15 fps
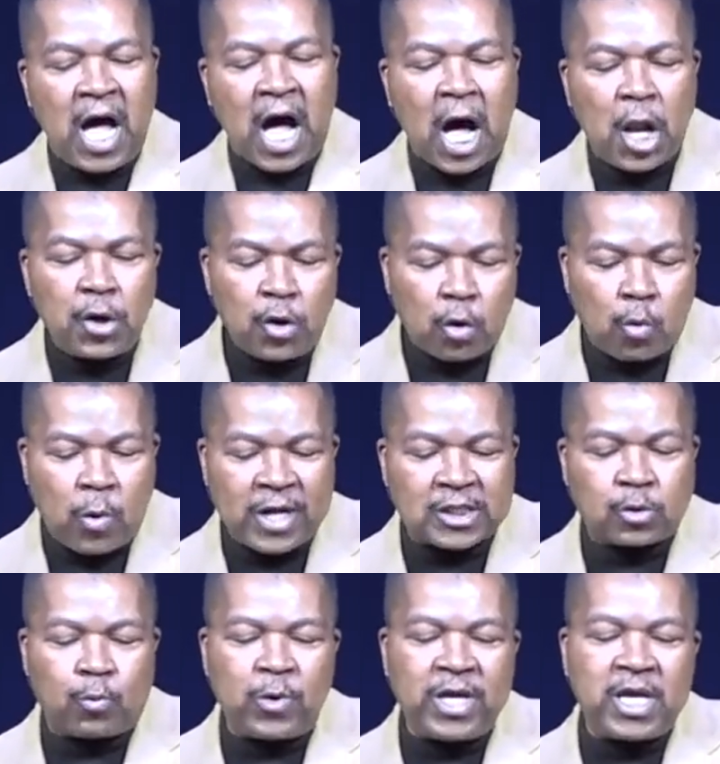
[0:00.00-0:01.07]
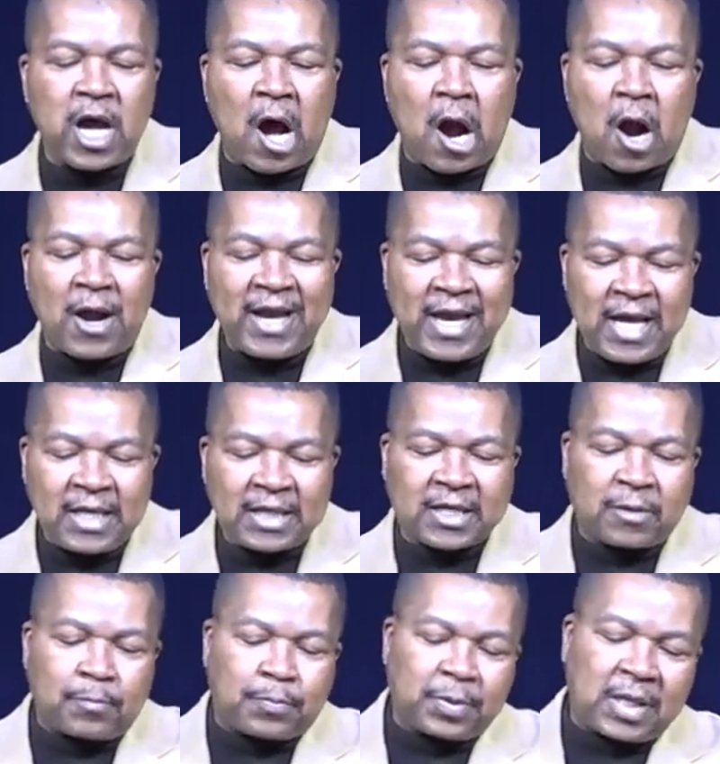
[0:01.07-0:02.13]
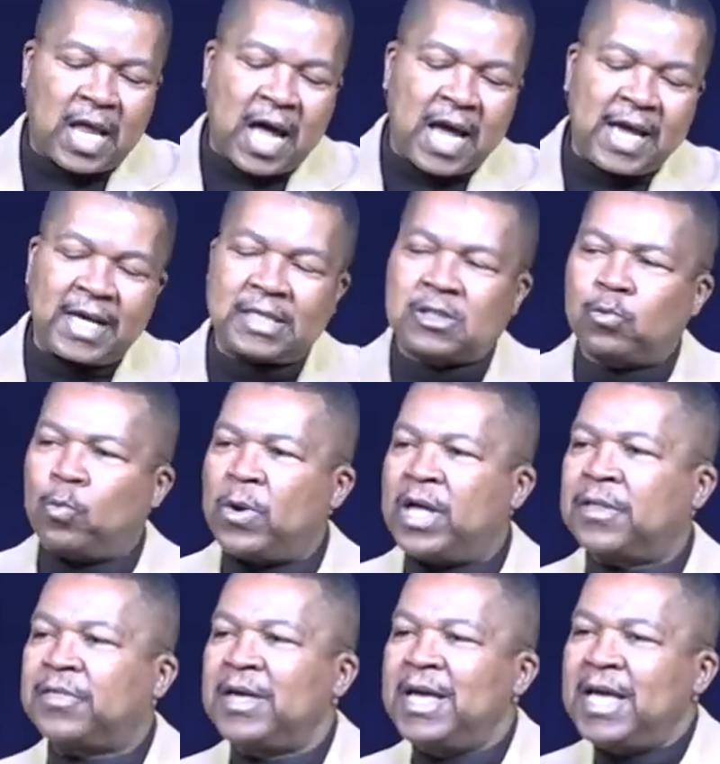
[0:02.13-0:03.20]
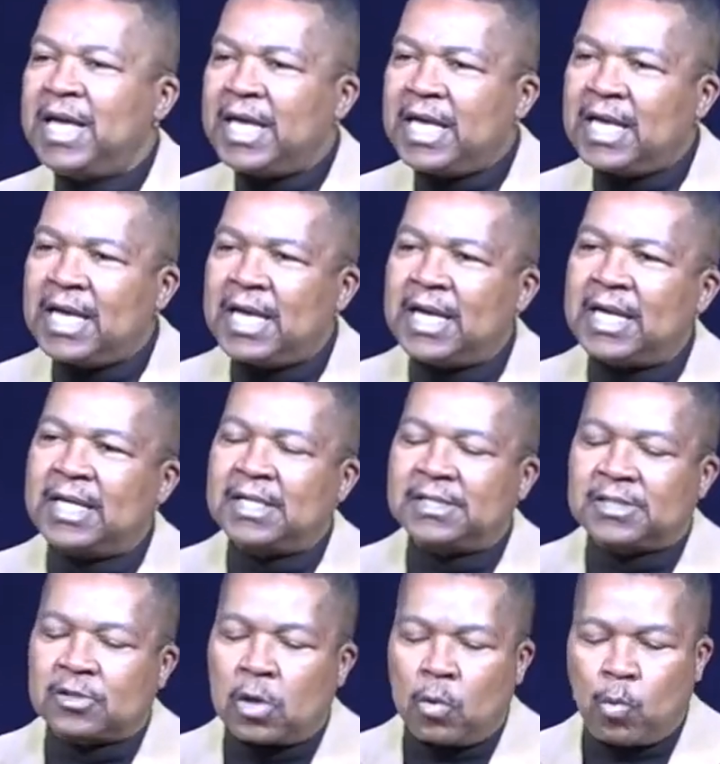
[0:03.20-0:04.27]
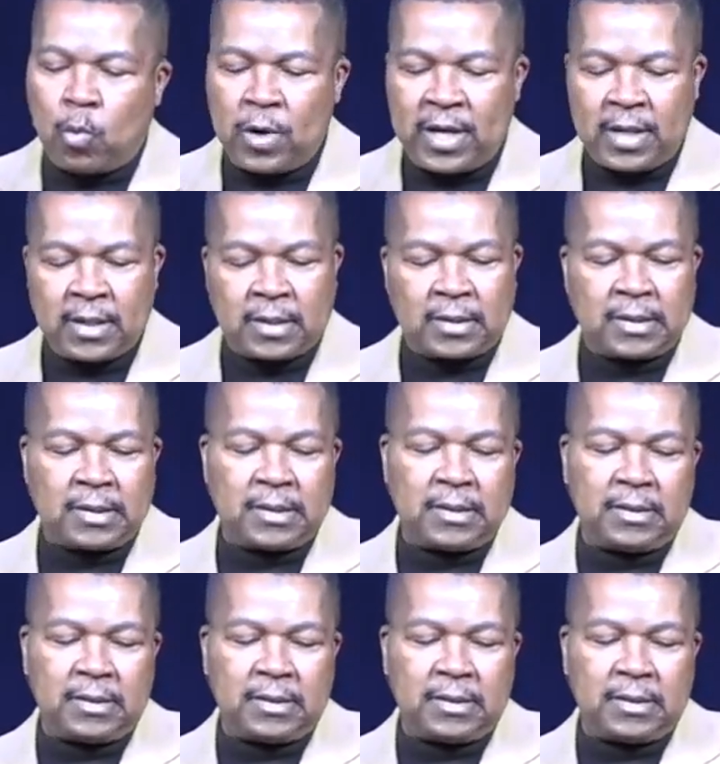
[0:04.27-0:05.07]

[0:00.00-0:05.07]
under which we are in compliance with His will.